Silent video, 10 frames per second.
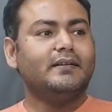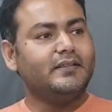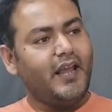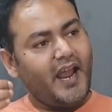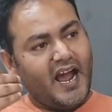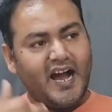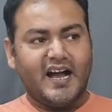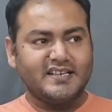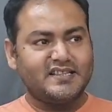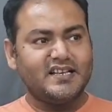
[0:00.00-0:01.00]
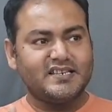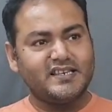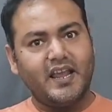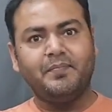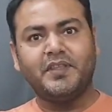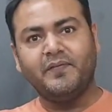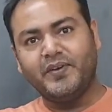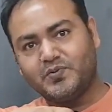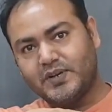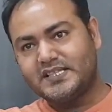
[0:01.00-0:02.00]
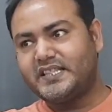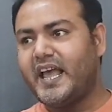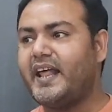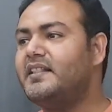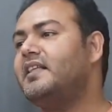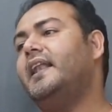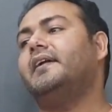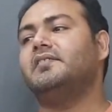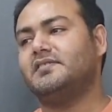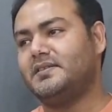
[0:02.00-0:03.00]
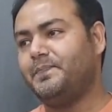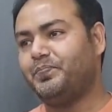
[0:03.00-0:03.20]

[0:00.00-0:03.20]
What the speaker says: they asked the same thing which was there in the letters.